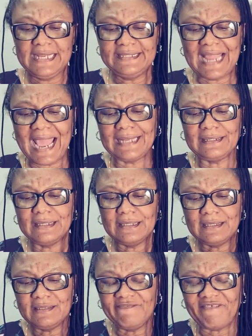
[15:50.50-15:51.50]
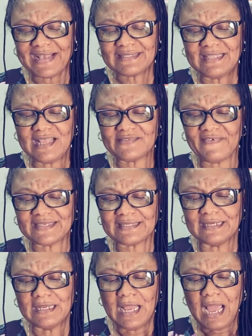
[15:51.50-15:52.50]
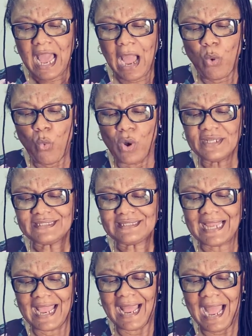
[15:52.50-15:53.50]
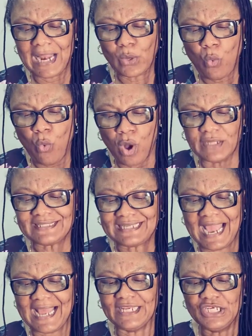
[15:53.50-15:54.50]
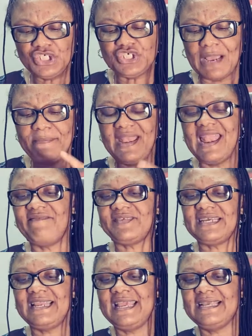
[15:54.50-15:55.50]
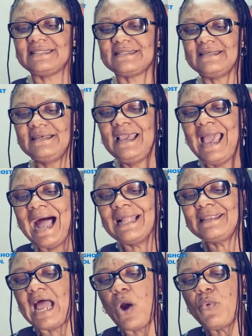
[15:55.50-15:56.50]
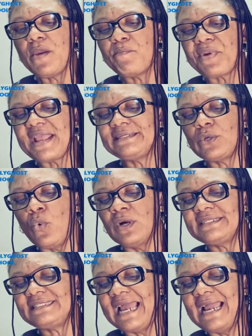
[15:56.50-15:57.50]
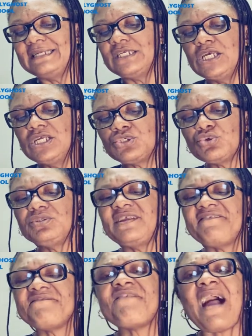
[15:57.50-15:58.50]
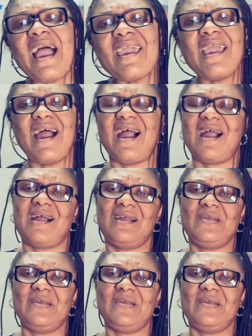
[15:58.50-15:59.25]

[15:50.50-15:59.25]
Then this verse said, and one third shall be left in it. And that will bring the one third to the fire.